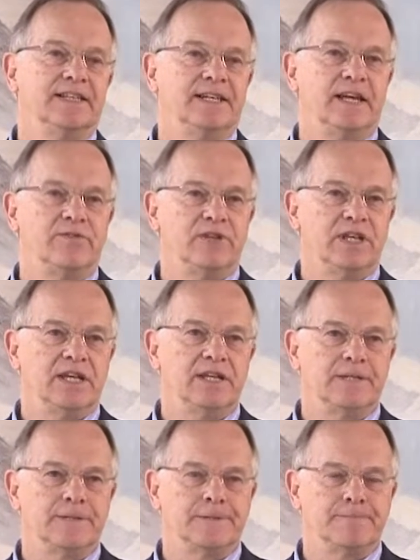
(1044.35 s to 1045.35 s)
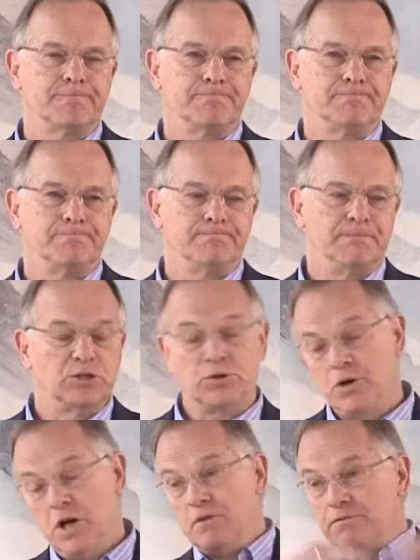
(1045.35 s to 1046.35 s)
and everything in it.
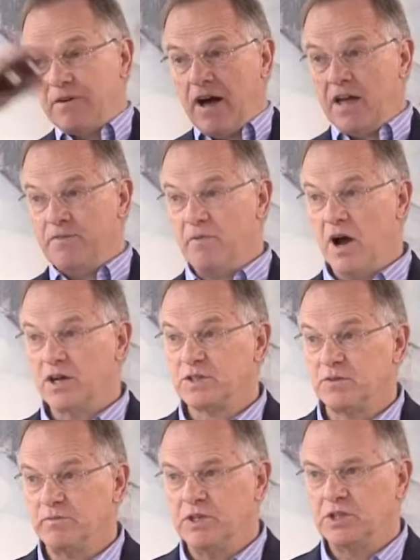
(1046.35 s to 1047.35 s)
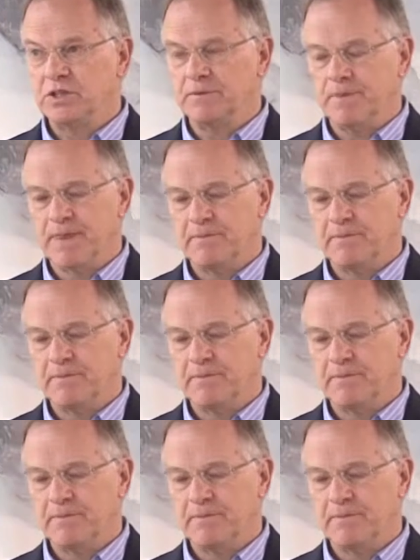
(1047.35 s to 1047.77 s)
So, five marks of mission.